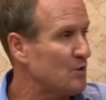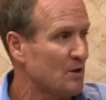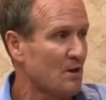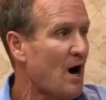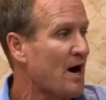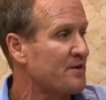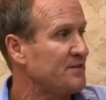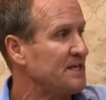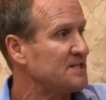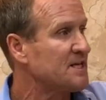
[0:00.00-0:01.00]
do a lot of
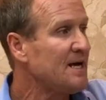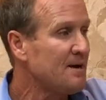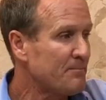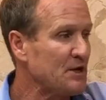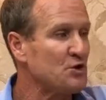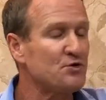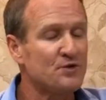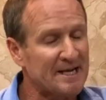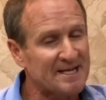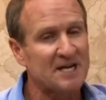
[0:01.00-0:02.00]
these, but you,
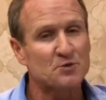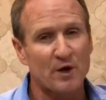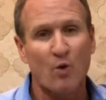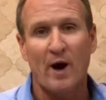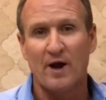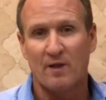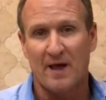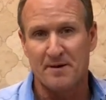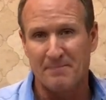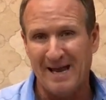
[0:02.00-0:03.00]
it does require a
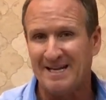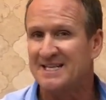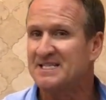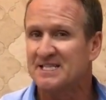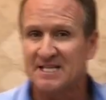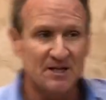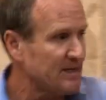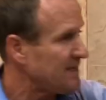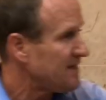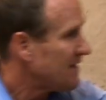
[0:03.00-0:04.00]
lot of maintenance,
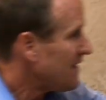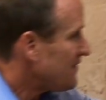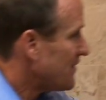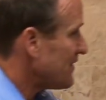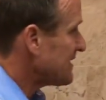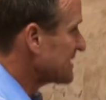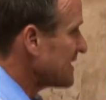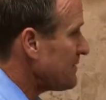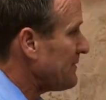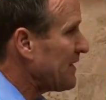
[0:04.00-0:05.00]
sealing, there is
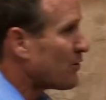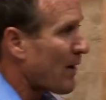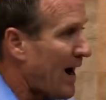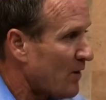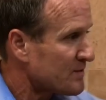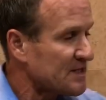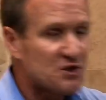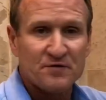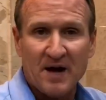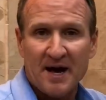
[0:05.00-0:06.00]
going to be grout that
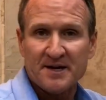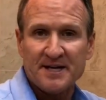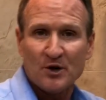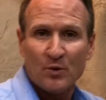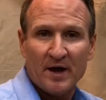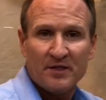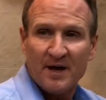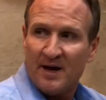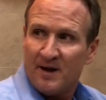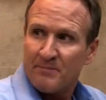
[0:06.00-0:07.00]
you've got to deal with.
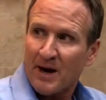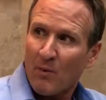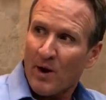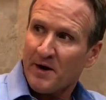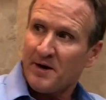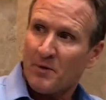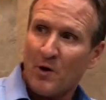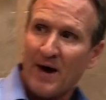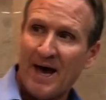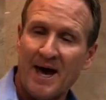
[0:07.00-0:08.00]
But I wanted to
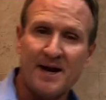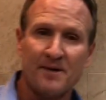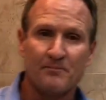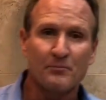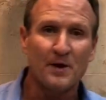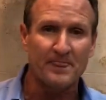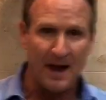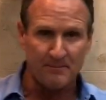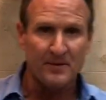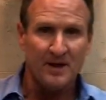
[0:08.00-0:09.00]
go ahead and put
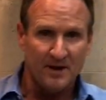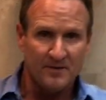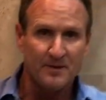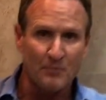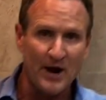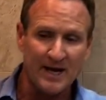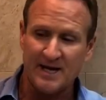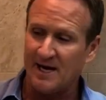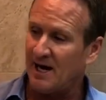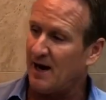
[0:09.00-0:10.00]
that the
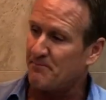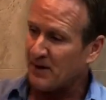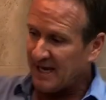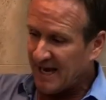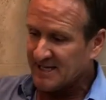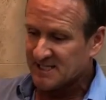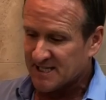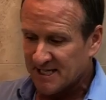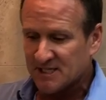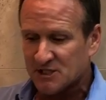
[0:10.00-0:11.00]
breccia up against
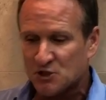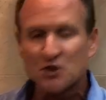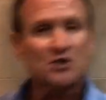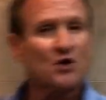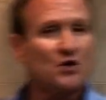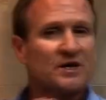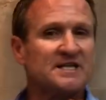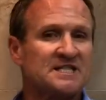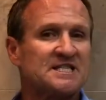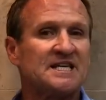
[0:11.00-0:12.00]
this just so you
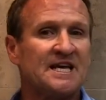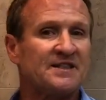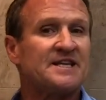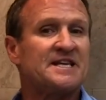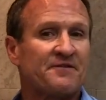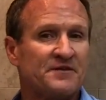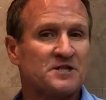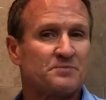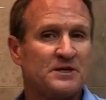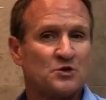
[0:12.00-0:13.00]
can see the
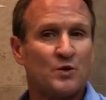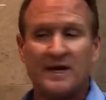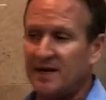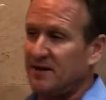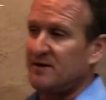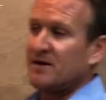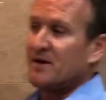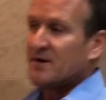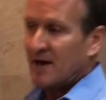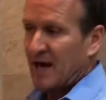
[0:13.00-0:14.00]
difference between
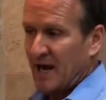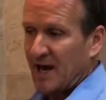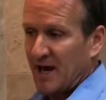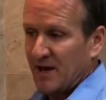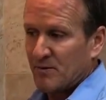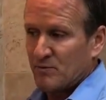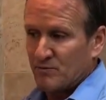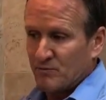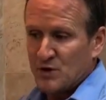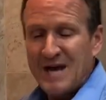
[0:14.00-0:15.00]
a
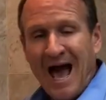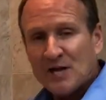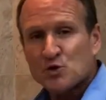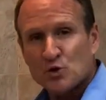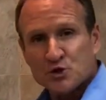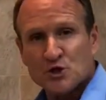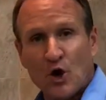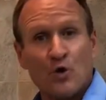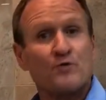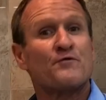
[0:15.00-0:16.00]
natural
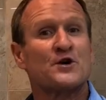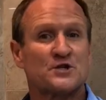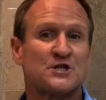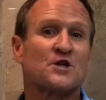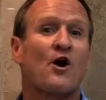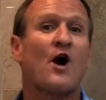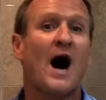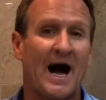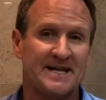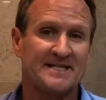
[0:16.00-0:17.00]
stone versus our
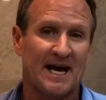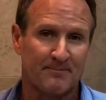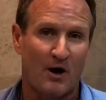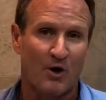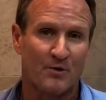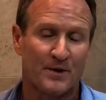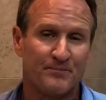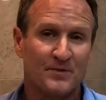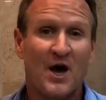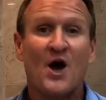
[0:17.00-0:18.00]
high-tech polymer.
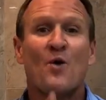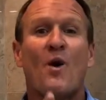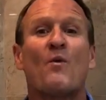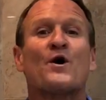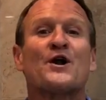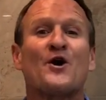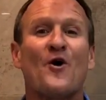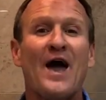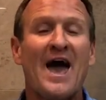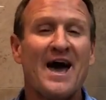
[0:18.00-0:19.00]
Well, we're gonna
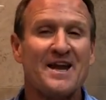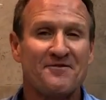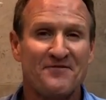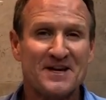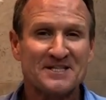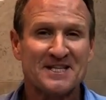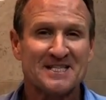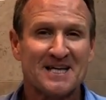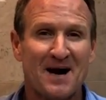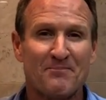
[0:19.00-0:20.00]
go ahead and finish
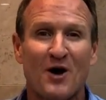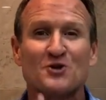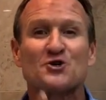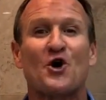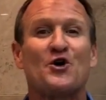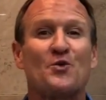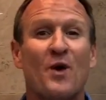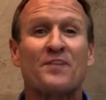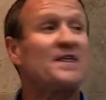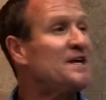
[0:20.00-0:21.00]
this up. I'll show you
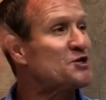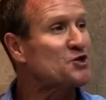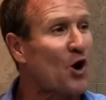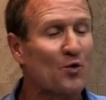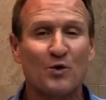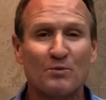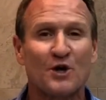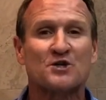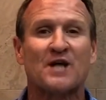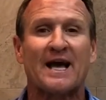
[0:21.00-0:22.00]
what the showroom
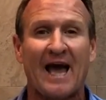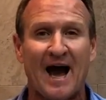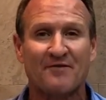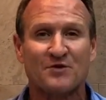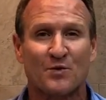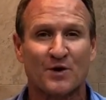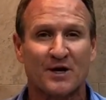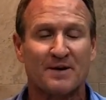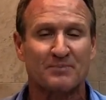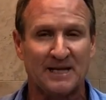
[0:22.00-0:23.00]
looks like after we're
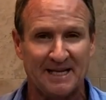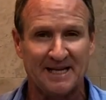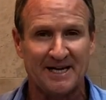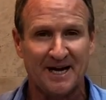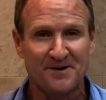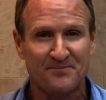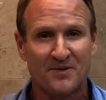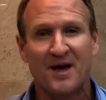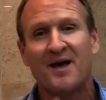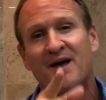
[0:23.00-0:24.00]
completely done.
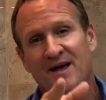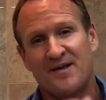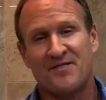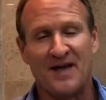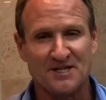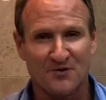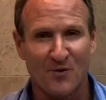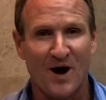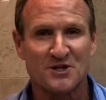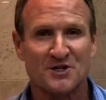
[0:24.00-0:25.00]
Thanks for
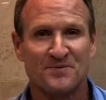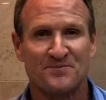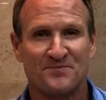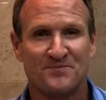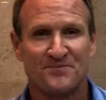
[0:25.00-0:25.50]
watching.